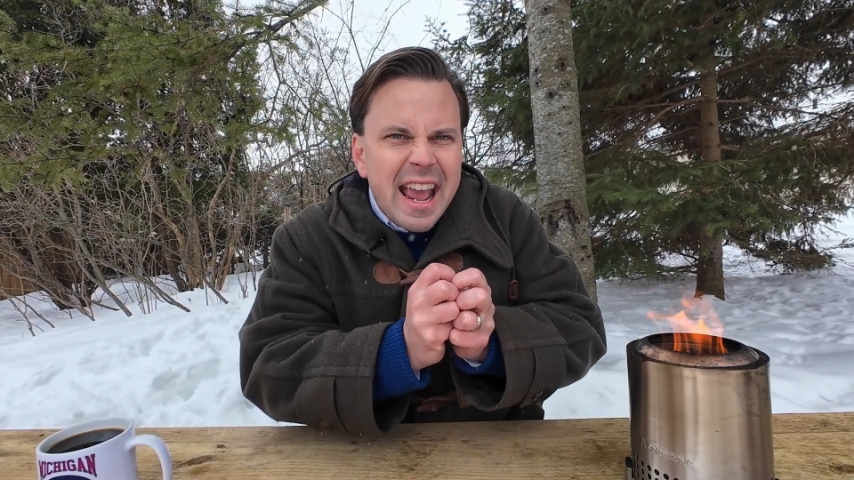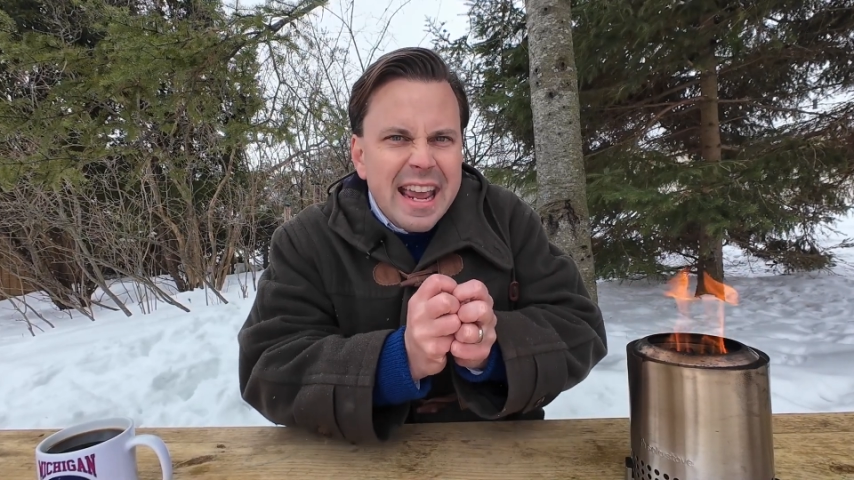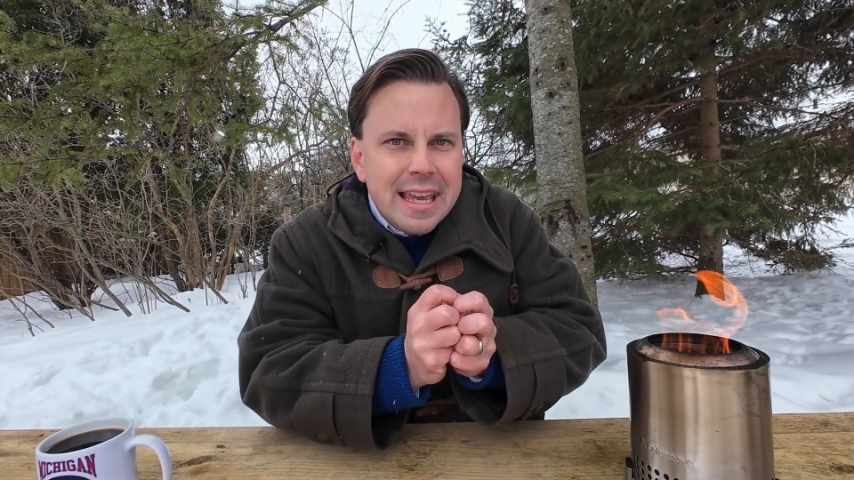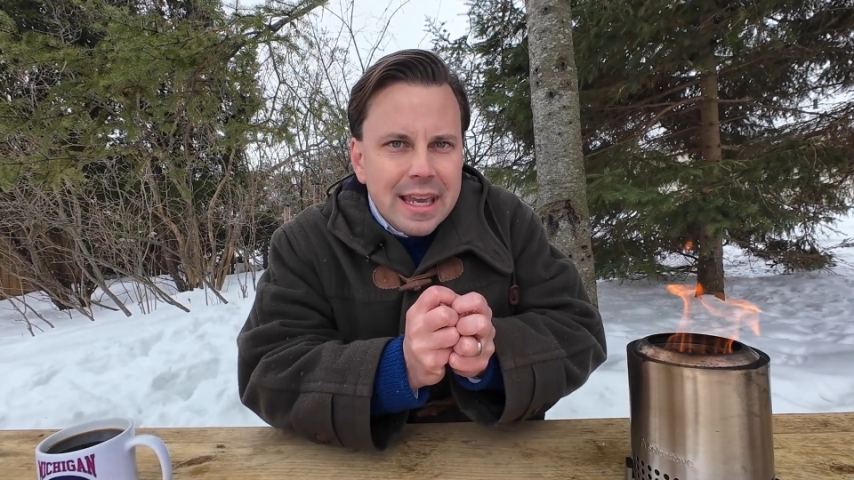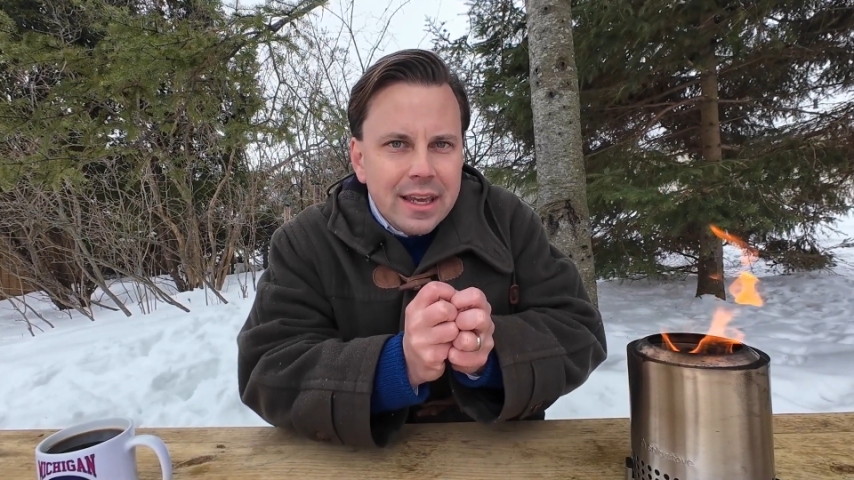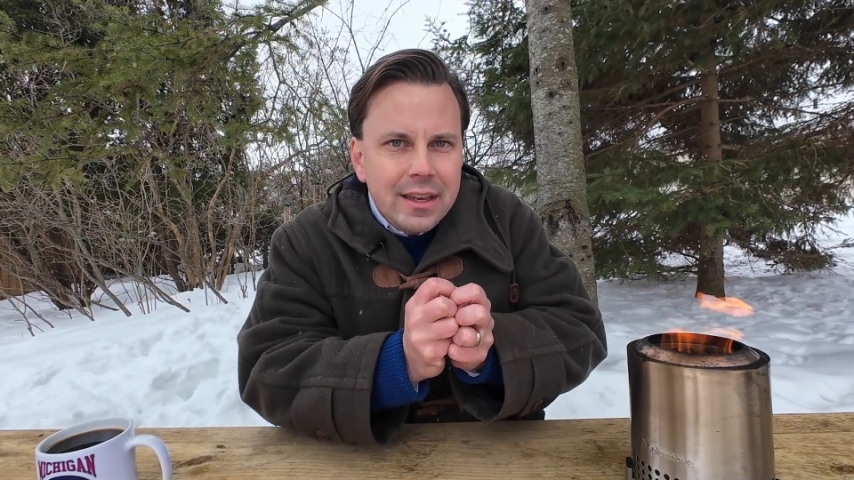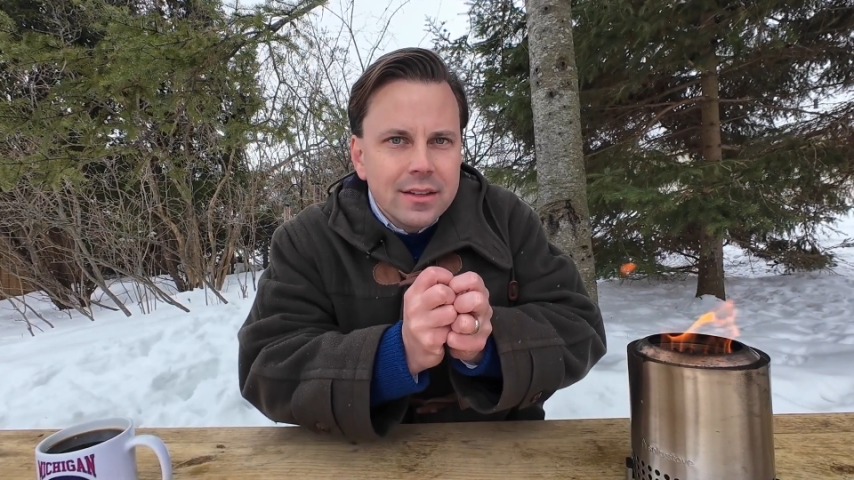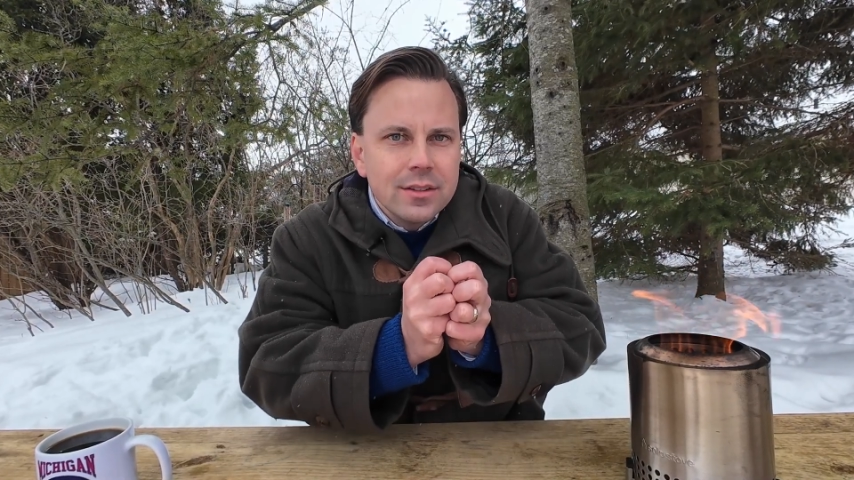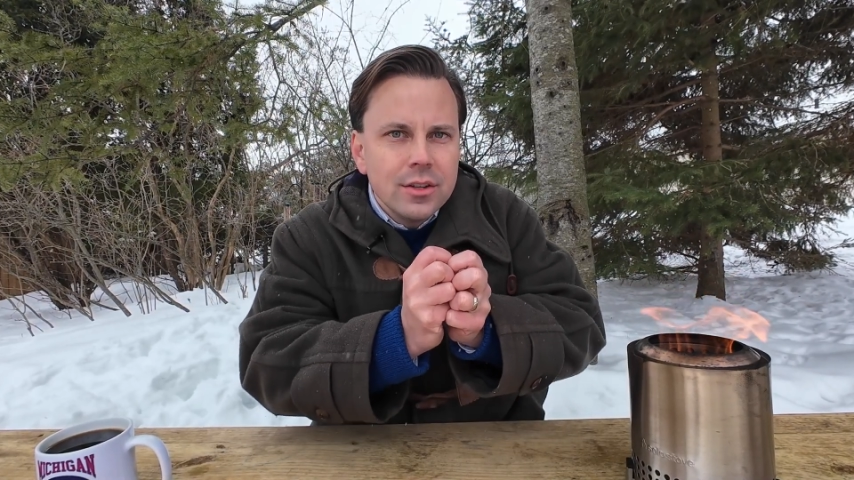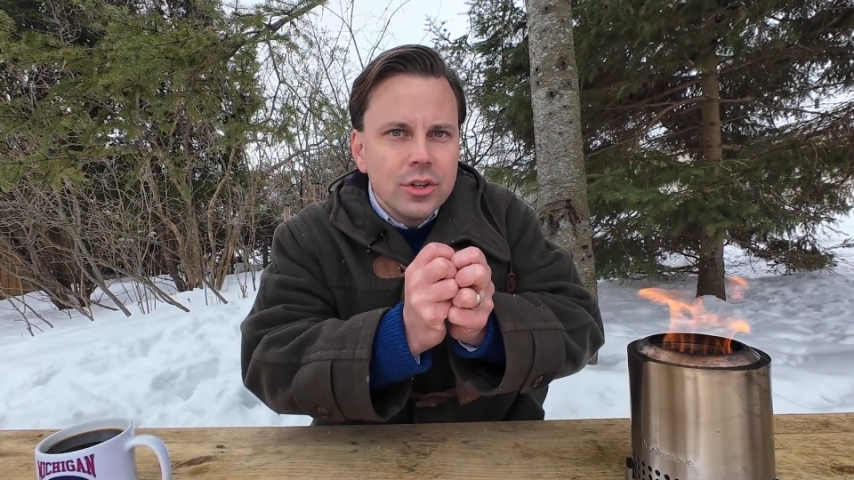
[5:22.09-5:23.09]
aching
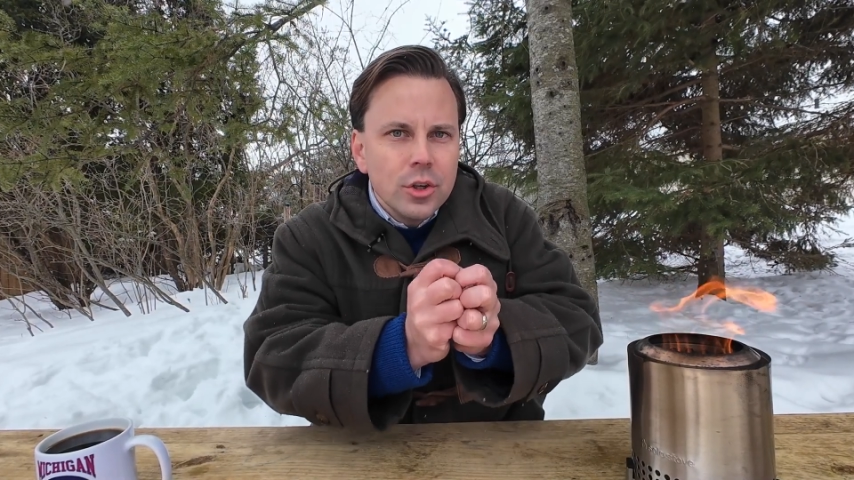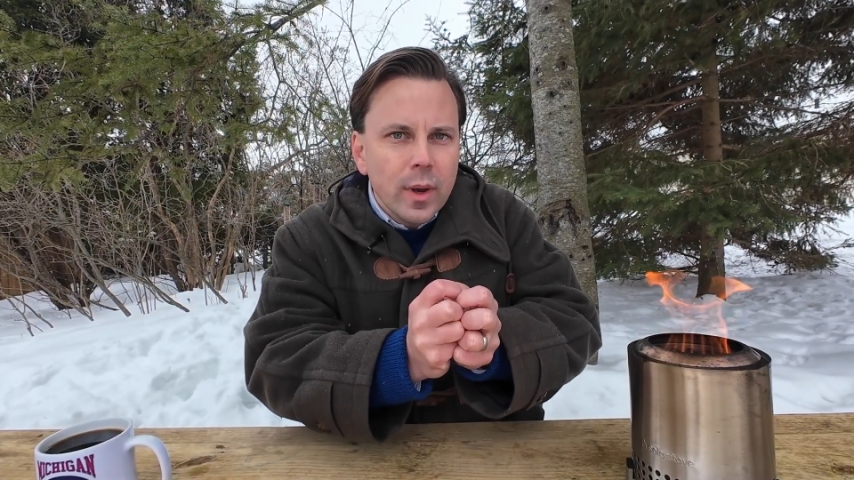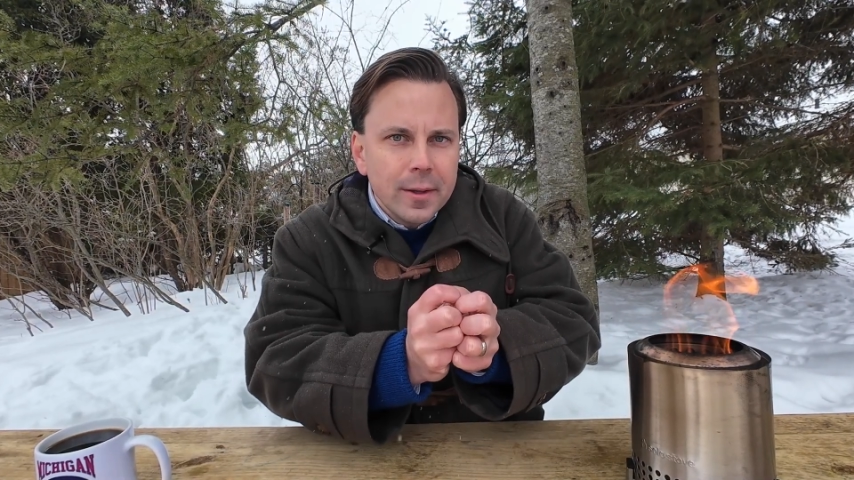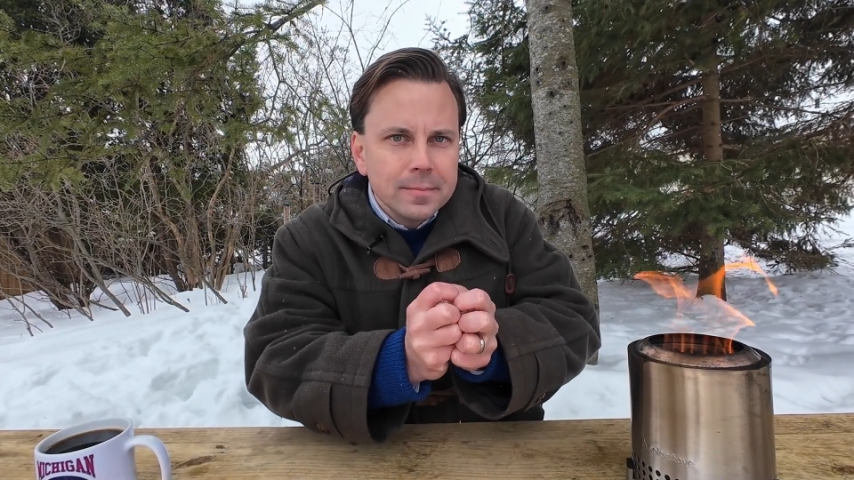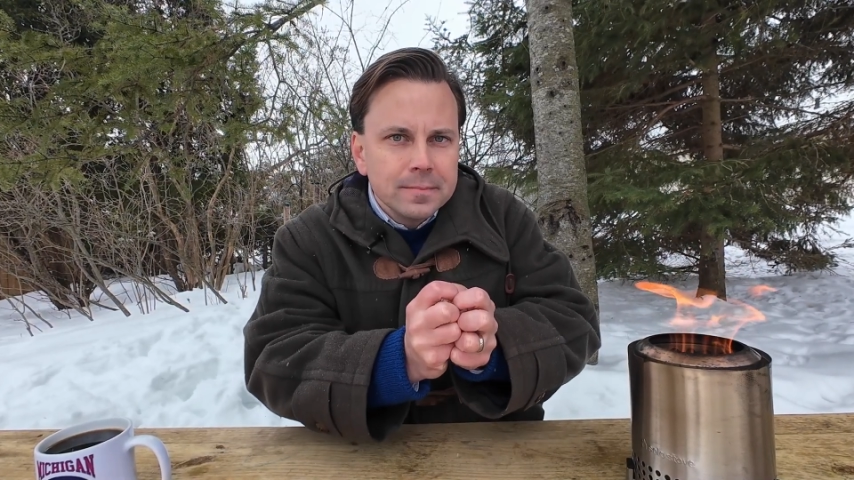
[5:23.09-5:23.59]
to do it.